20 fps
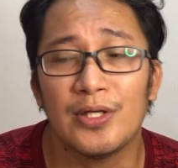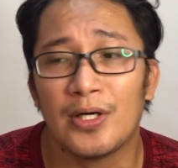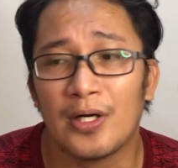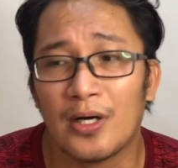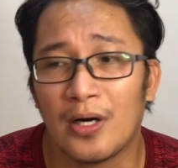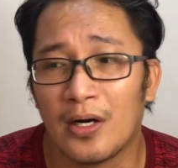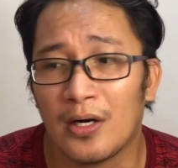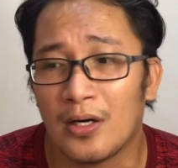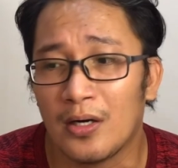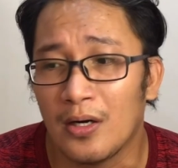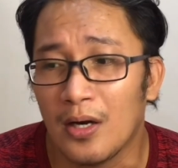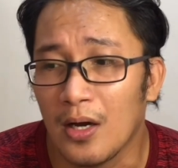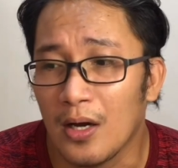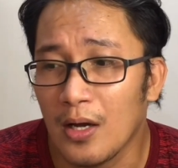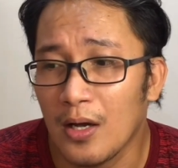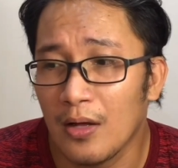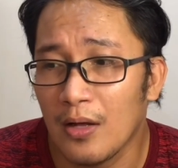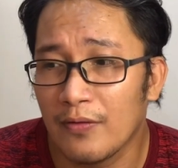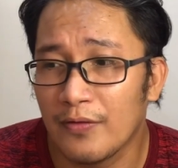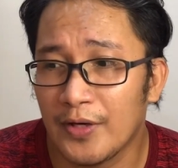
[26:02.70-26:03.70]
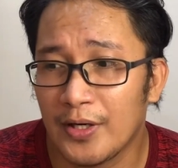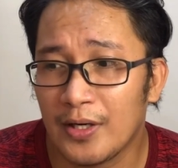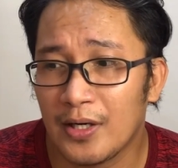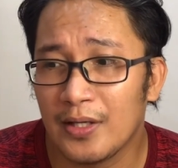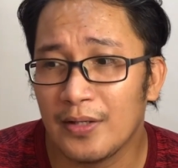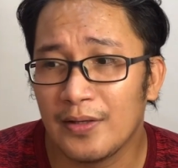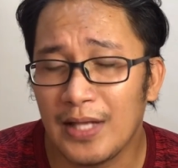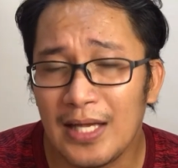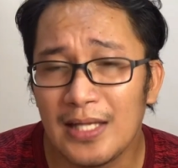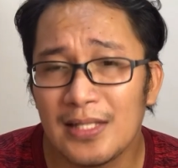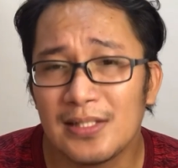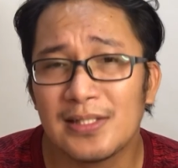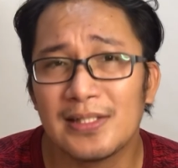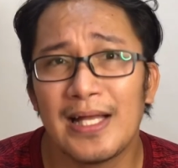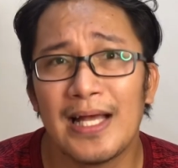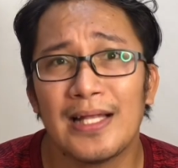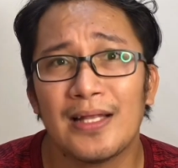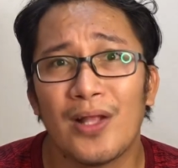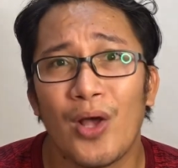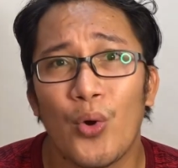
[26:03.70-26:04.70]
there are things
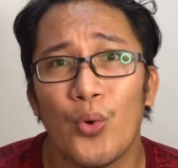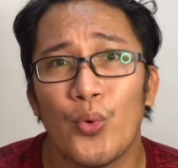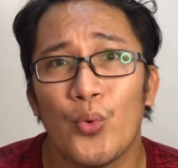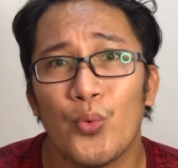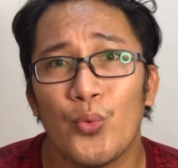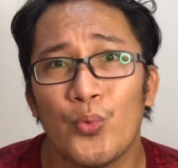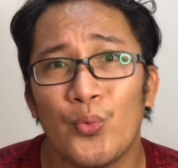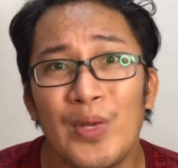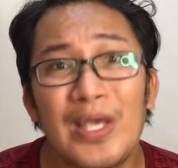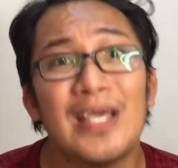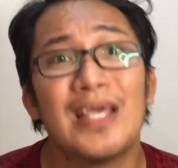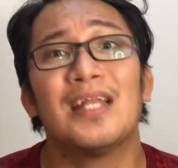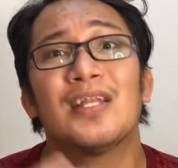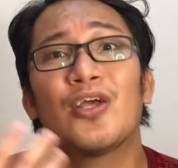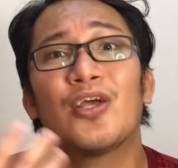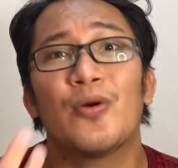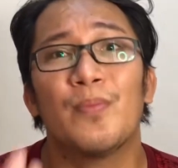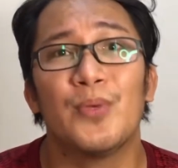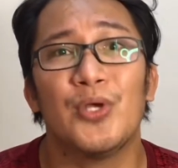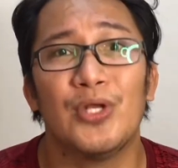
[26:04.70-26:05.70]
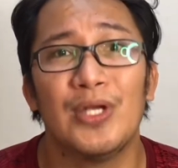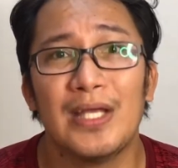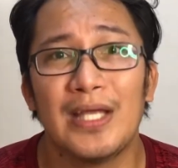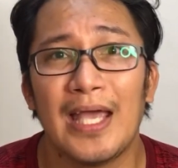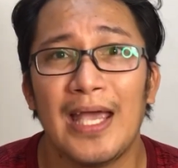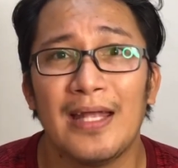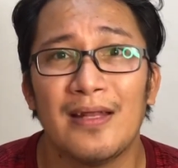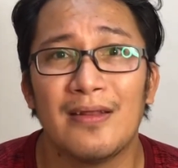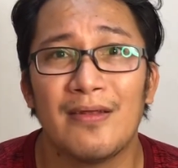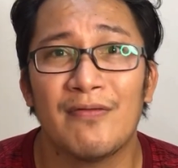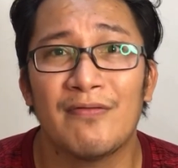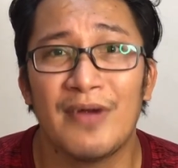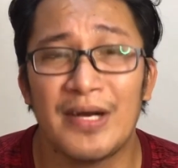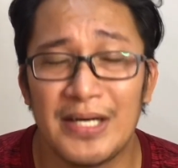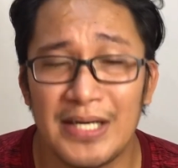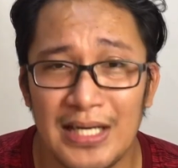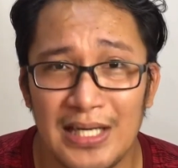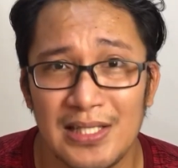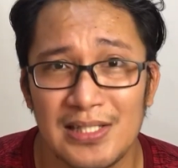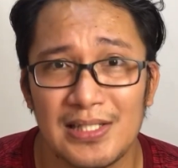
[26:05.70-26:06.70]
that we can communicate
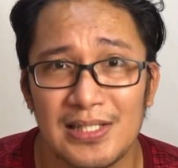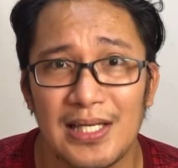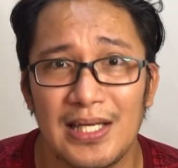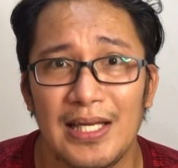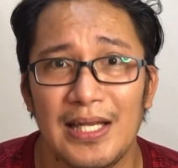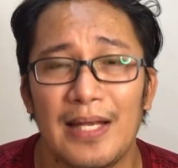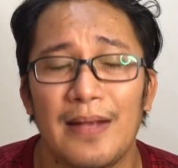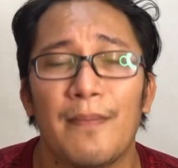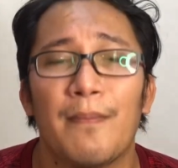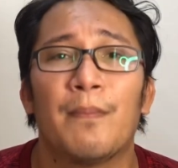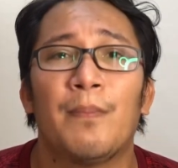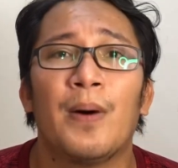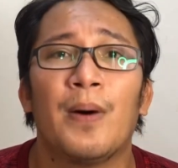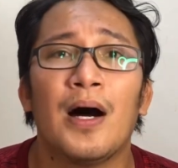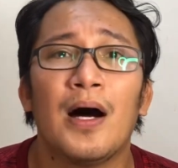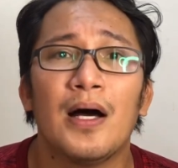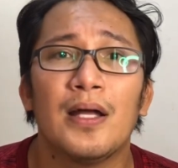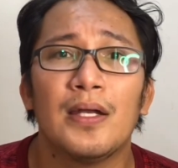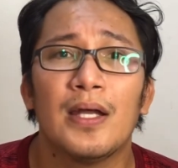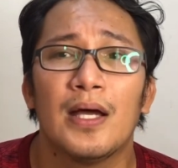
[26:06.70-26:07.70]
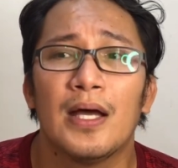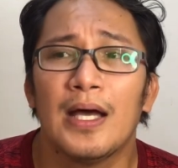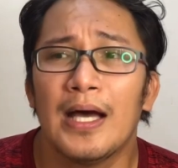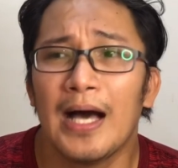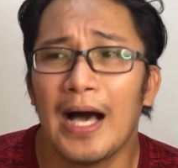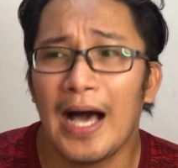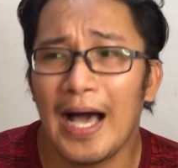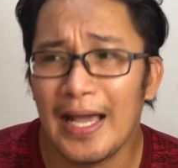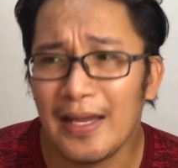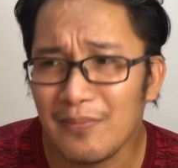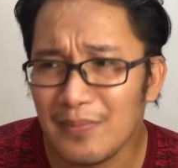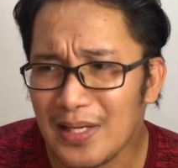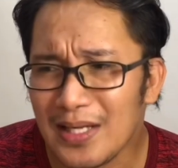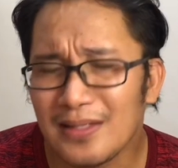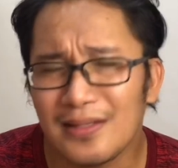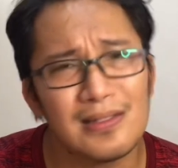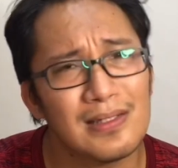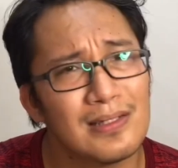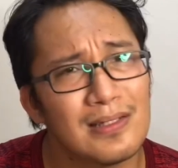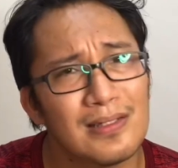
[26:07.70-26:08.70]
very easily. But I
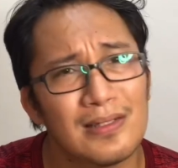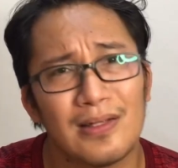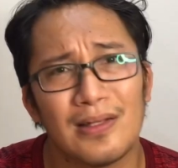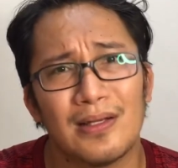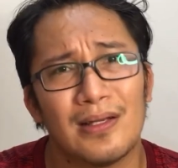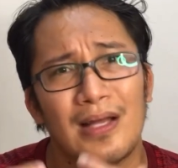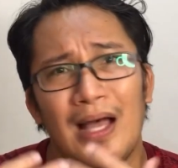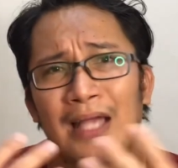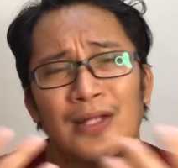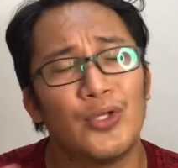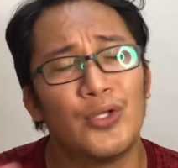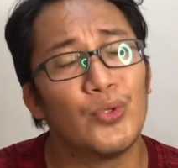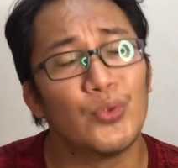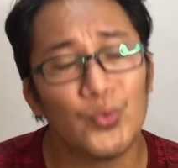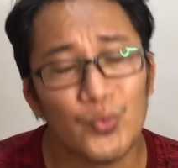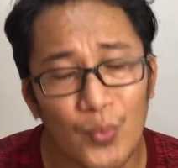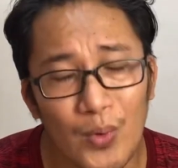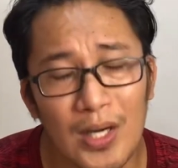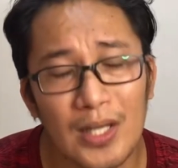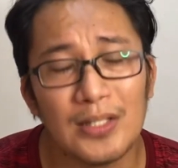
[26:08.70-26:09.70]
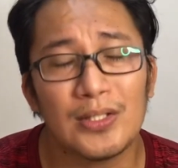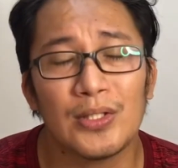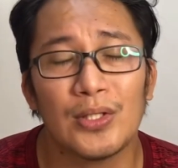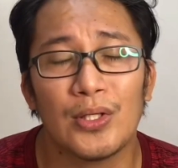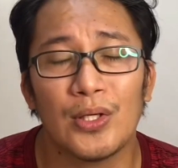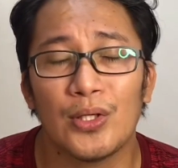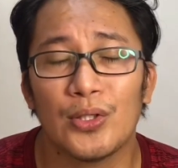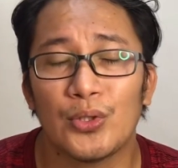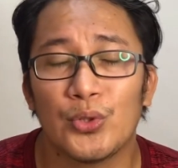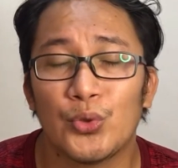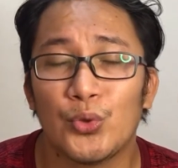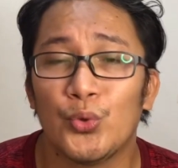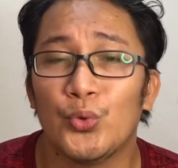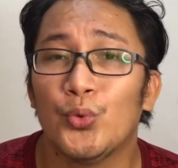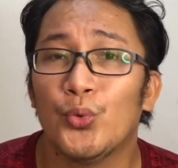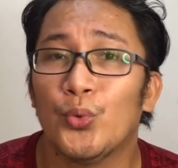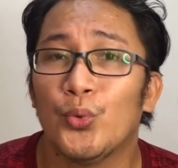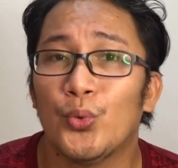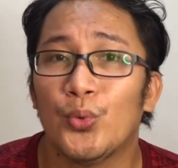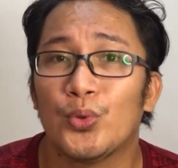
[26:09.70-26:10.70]
don't want
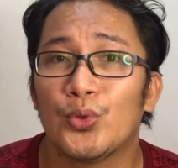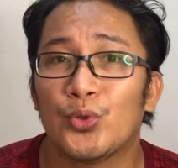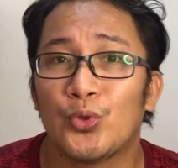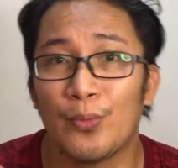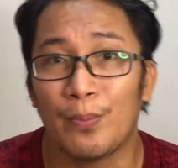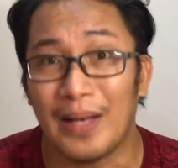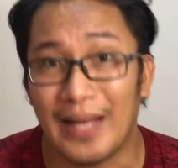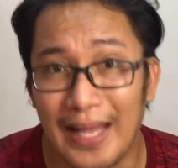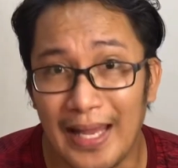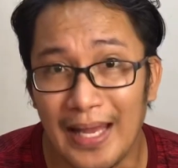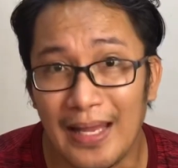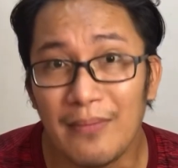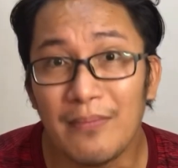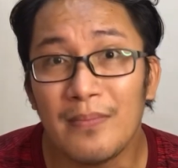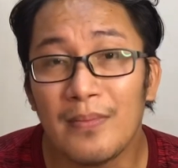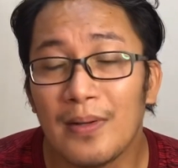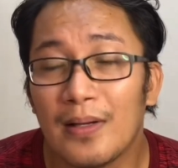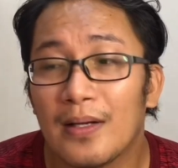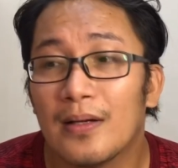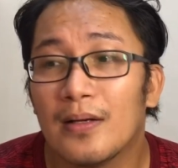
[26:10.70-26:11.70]
to blame